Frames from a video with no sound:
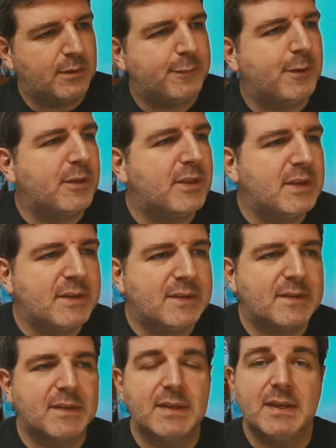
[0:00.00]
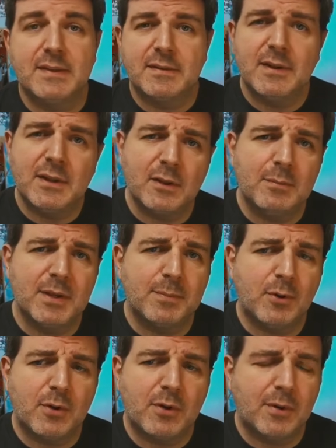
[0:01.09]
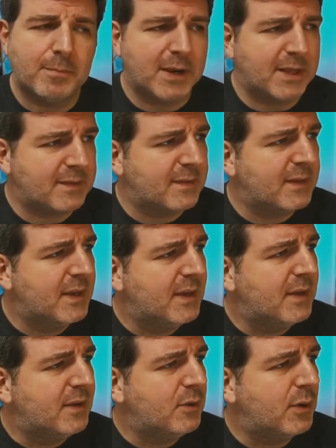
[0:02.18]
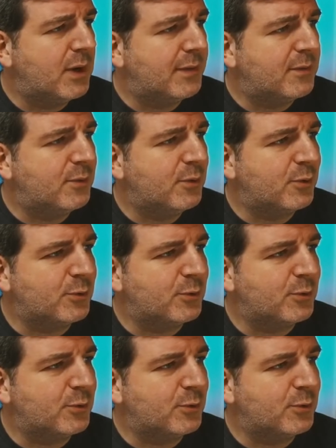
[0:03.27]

for this, it's a little bit more complex. You got to go to